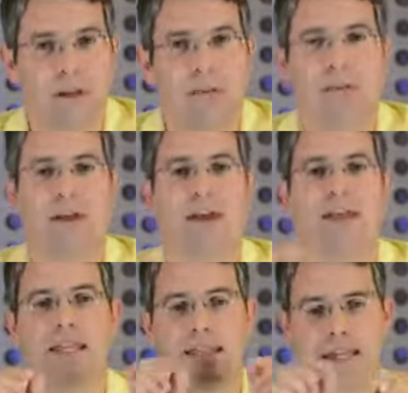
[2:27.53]
We're
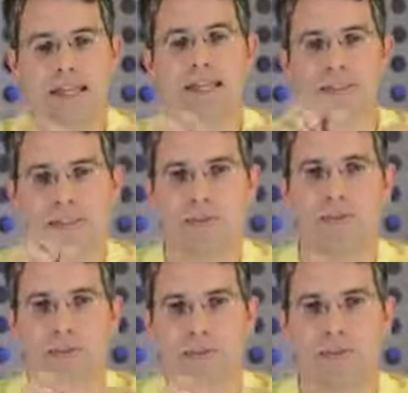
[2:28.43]
saying these are the
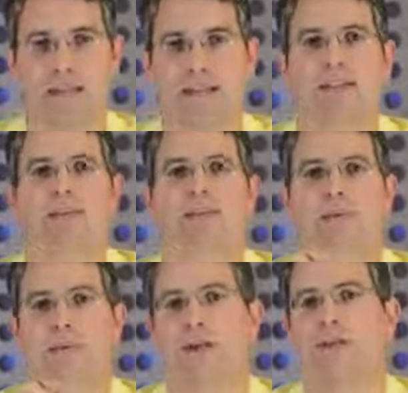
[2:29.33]
sorts of links
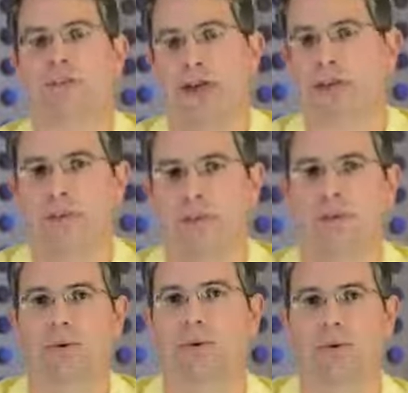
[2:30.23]
that we are trying to ignore,